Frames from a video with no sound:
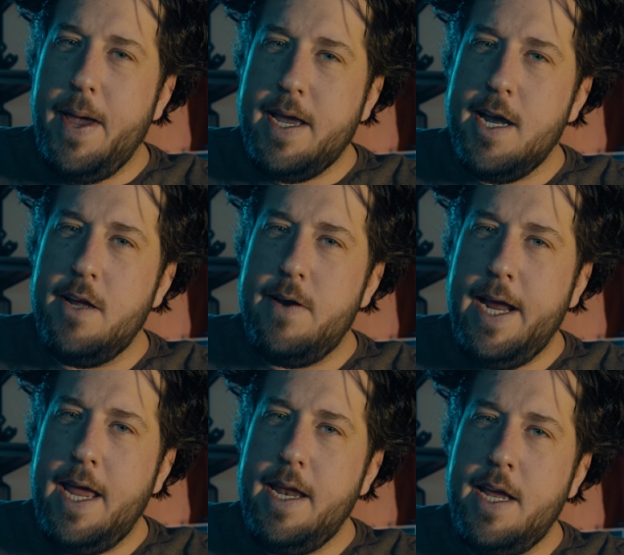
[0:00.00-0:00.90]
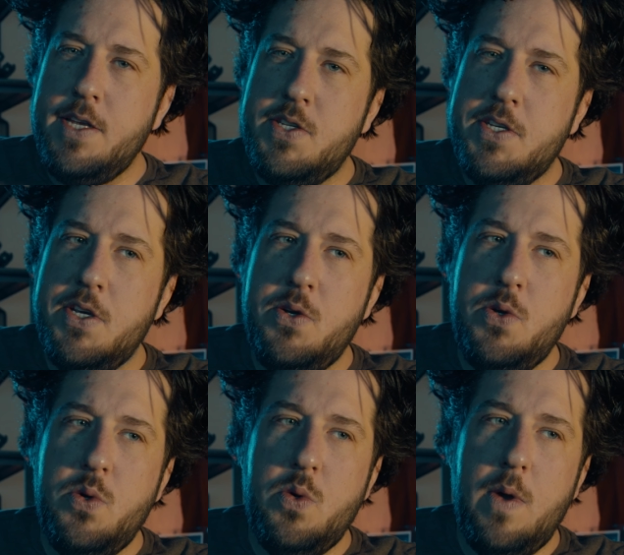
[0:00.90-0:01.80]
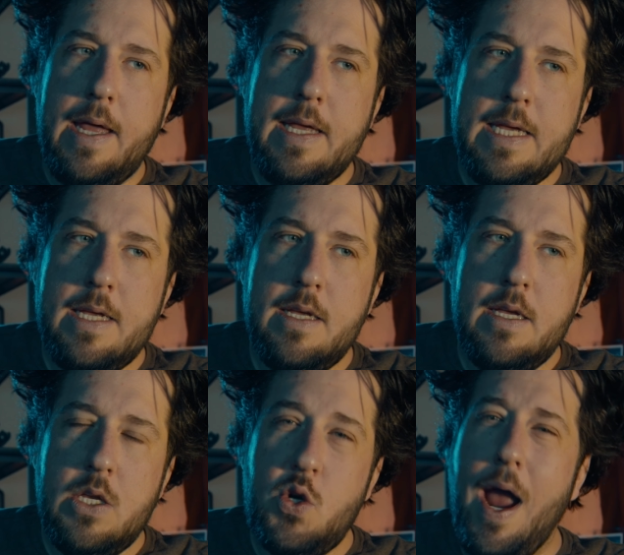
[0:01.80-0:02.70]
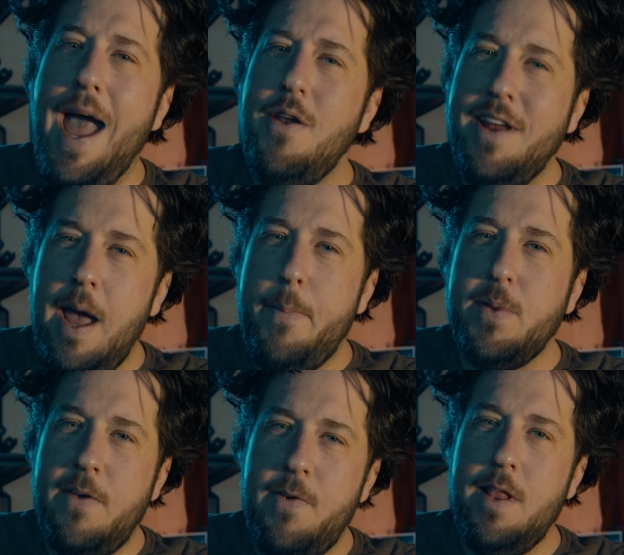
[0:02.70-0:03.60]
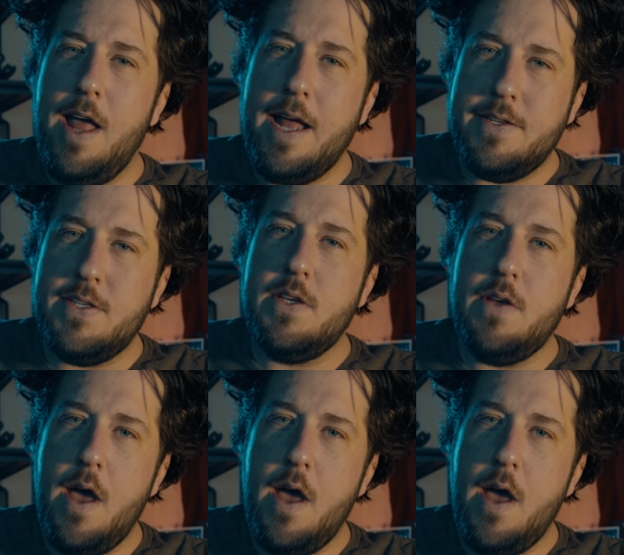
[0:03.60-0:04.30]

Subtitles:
by coloring it is to try out a couple different LUTs,